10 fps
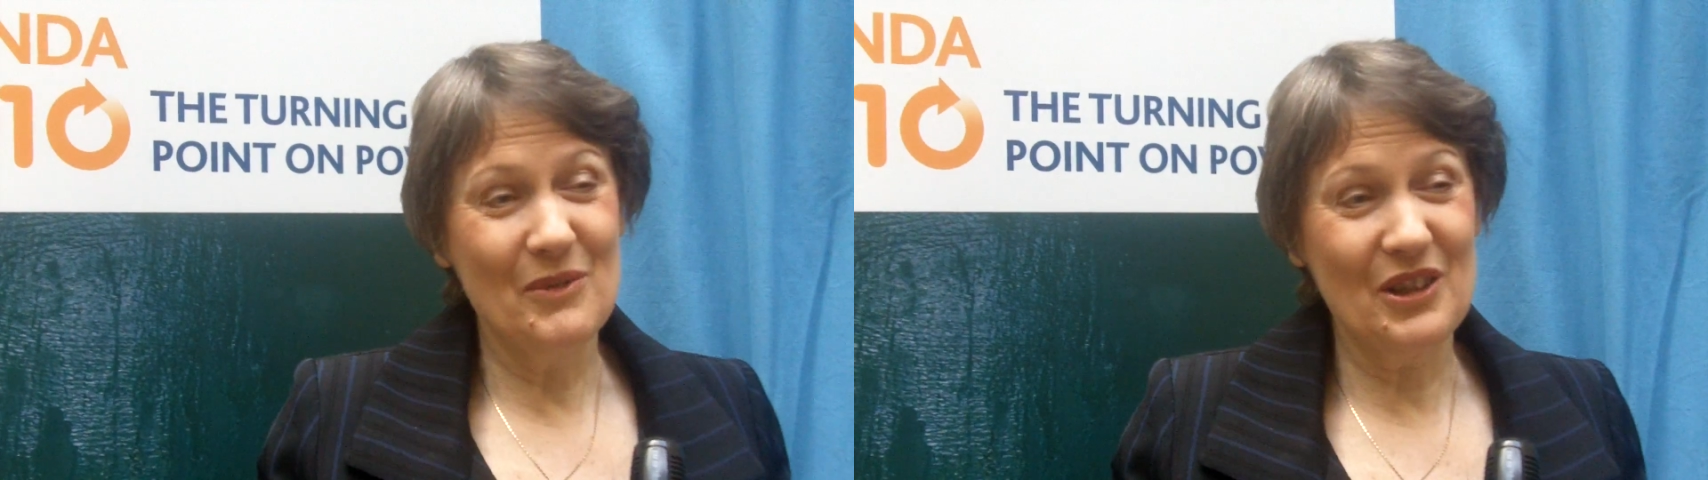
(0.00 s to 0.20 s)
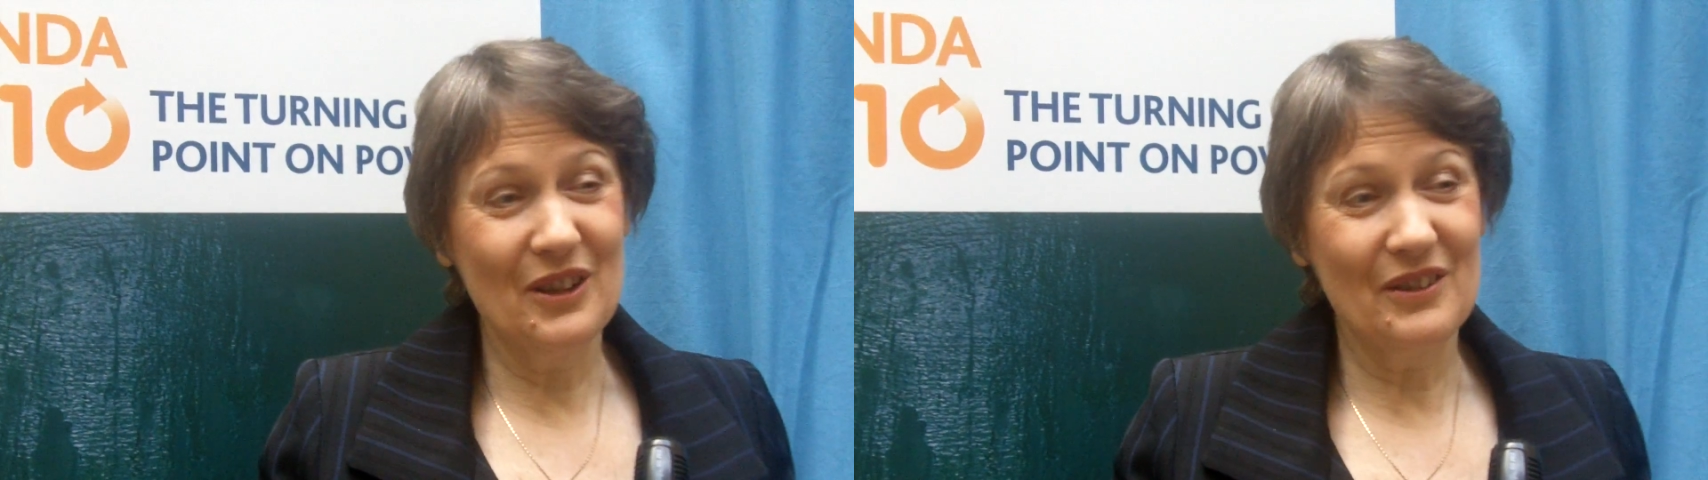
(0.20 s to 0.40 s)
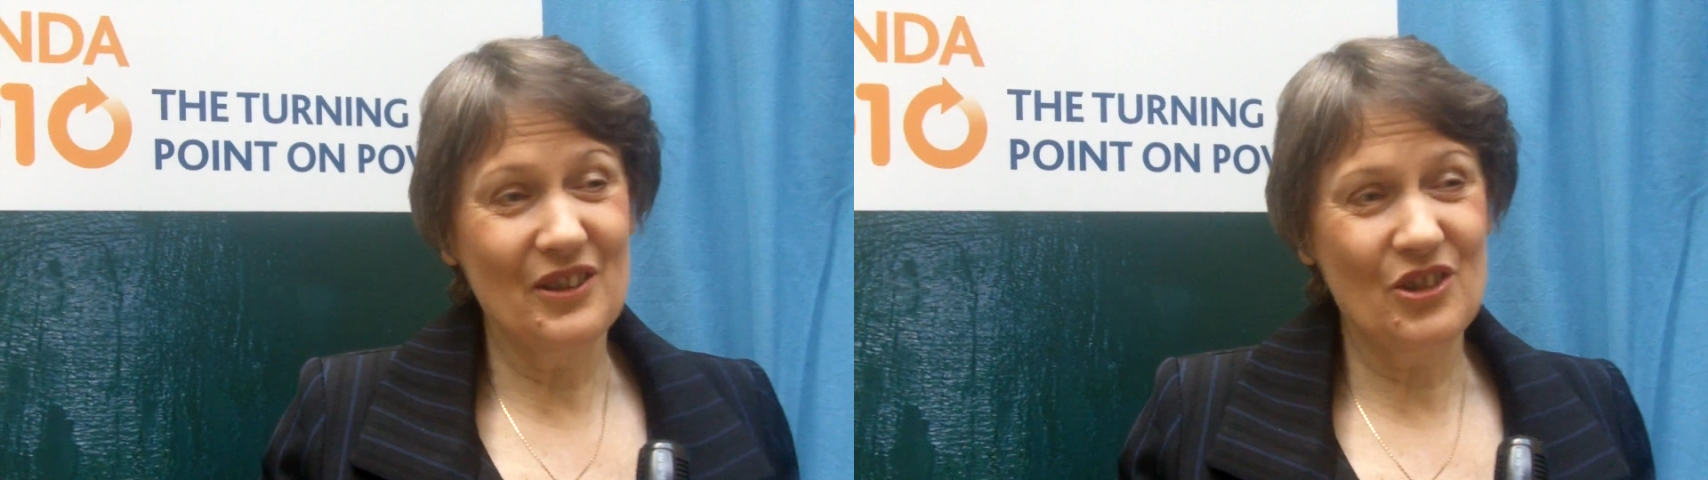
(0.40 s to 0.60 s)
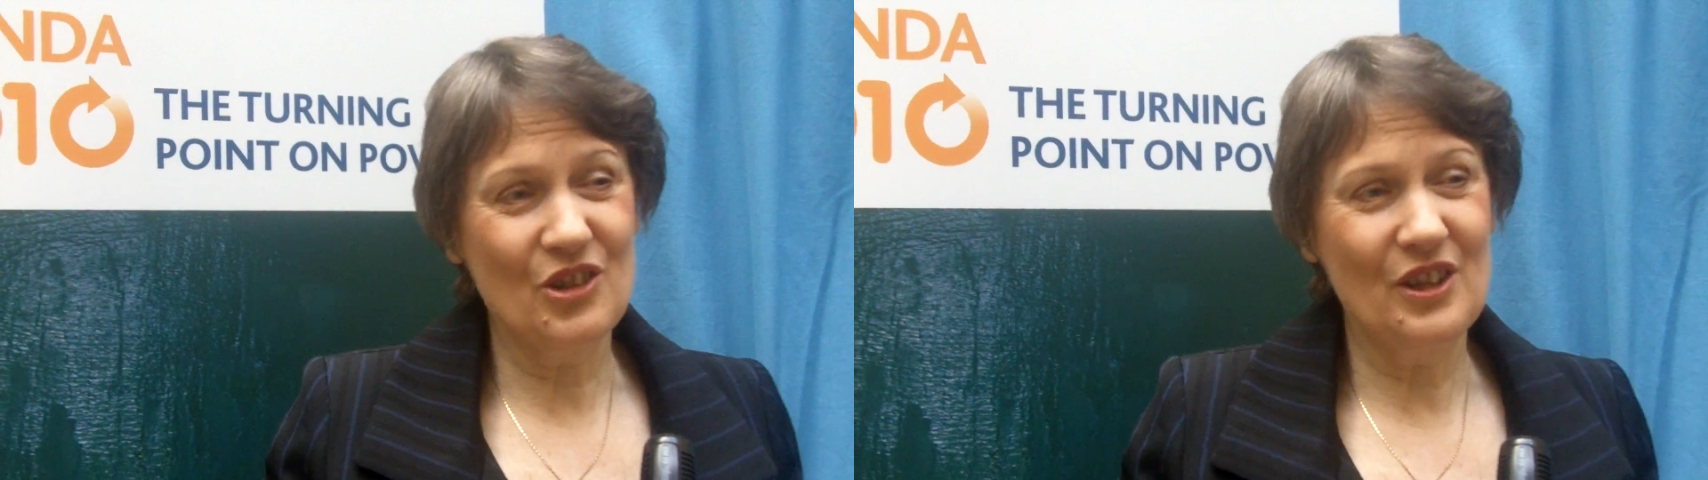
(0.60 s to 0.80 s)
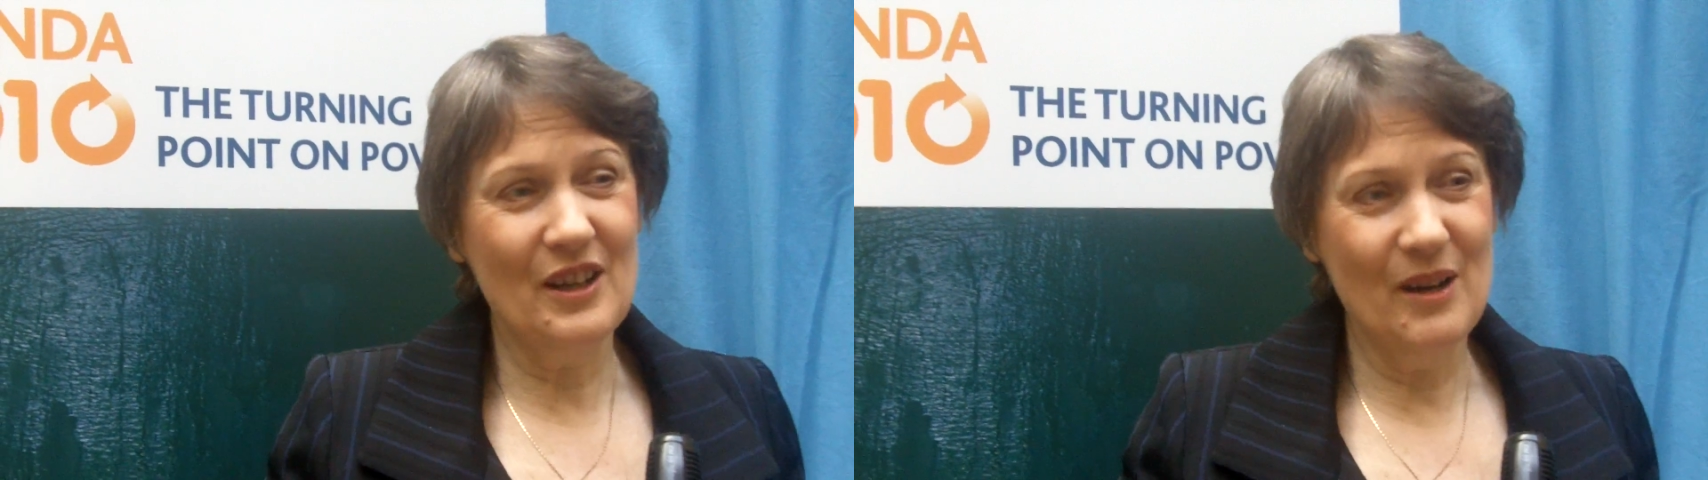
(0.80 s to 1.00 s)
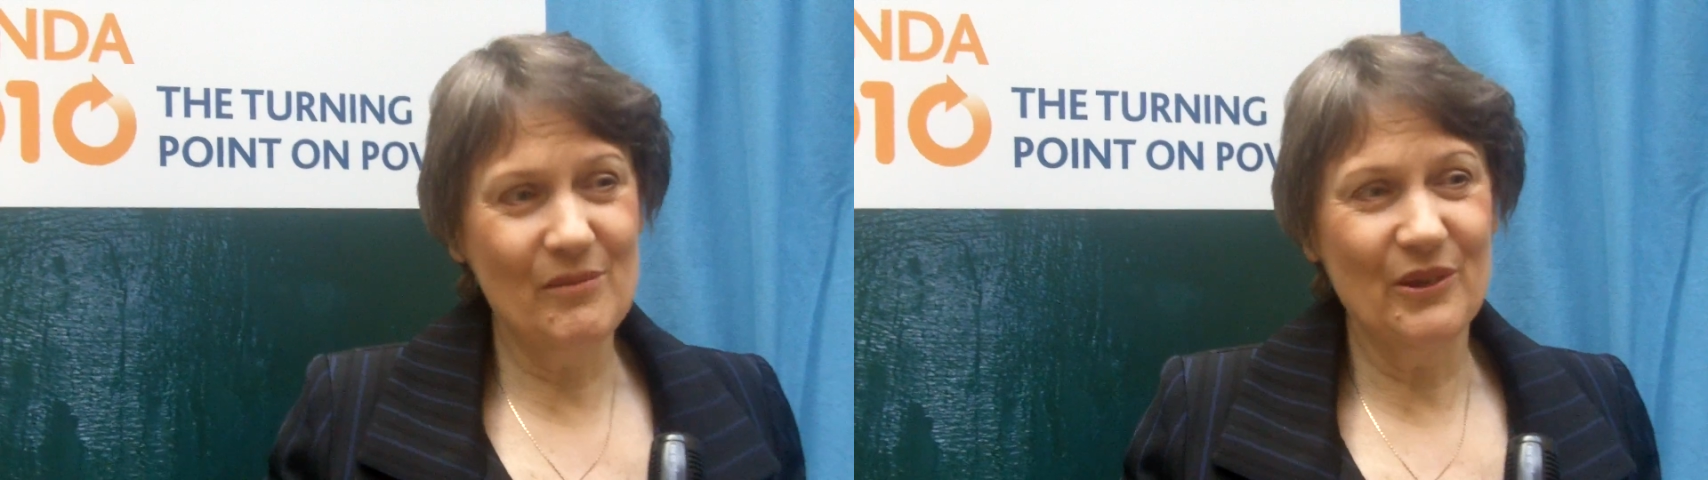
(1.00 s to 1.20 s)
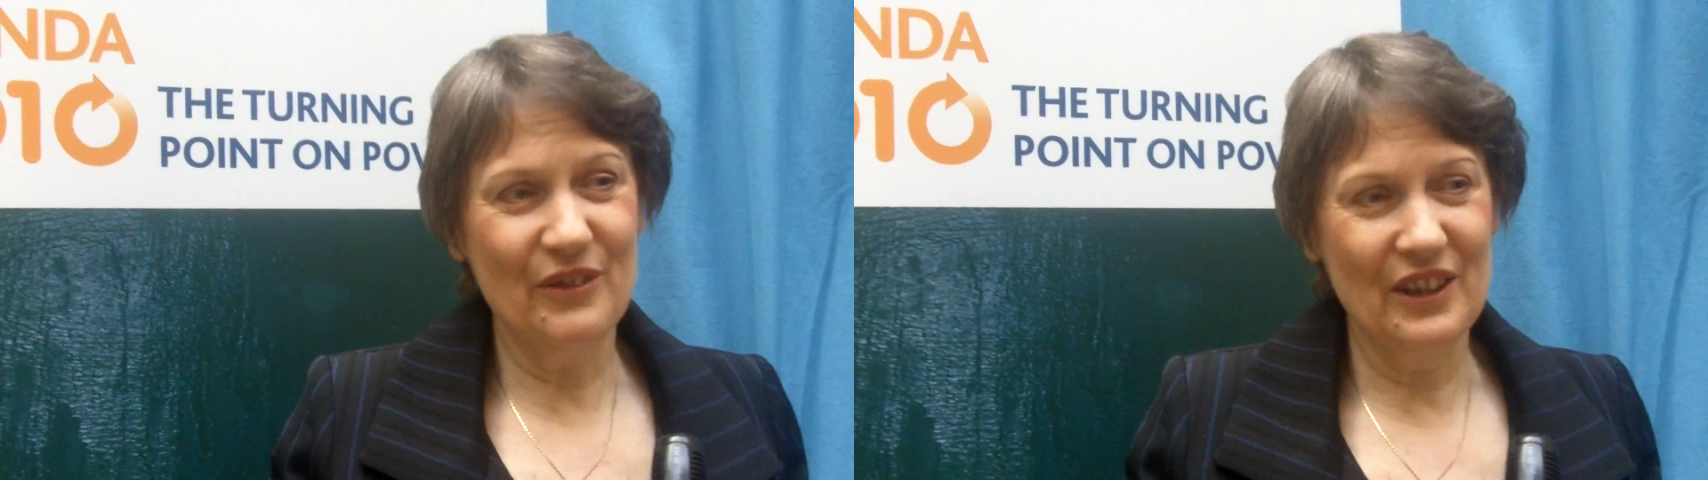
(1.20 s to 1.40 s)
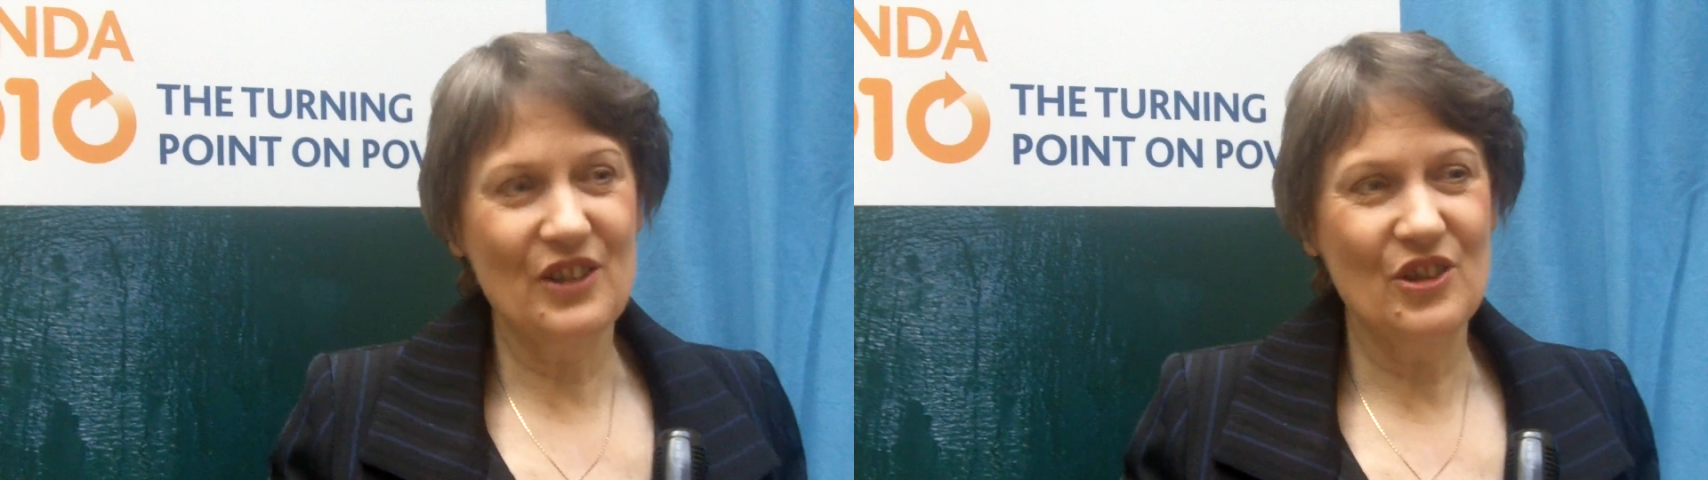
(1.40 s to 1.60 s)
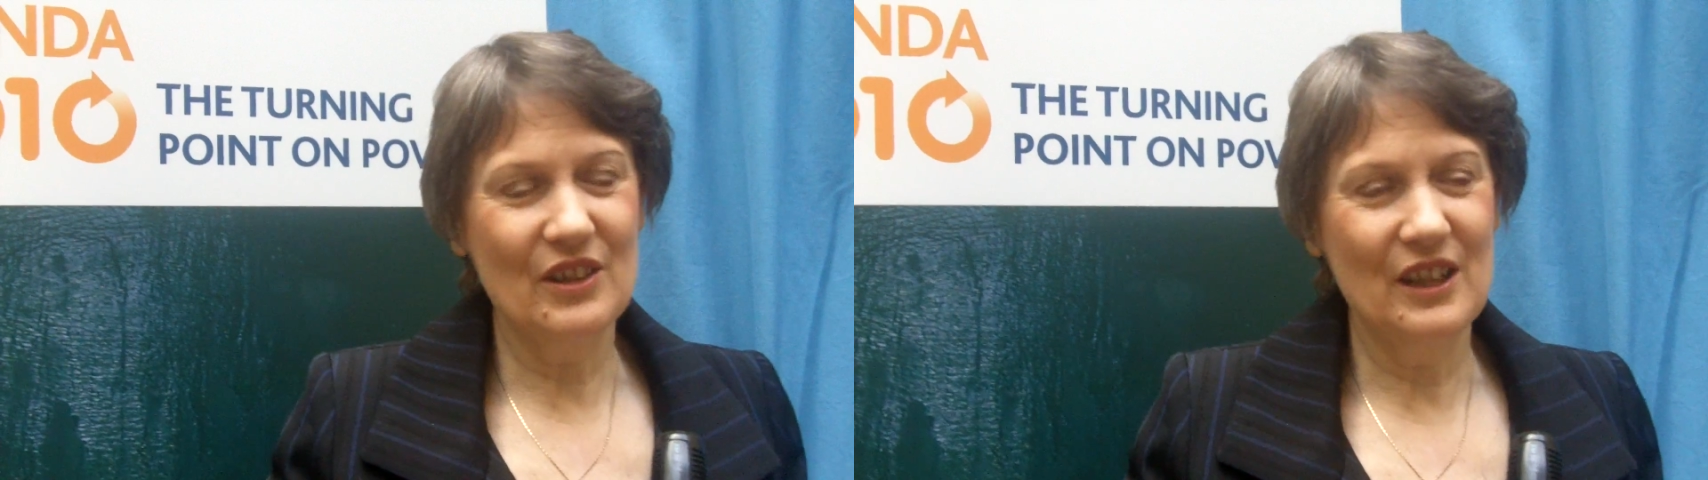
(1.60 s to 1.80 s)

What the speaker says: So there's just a number of things that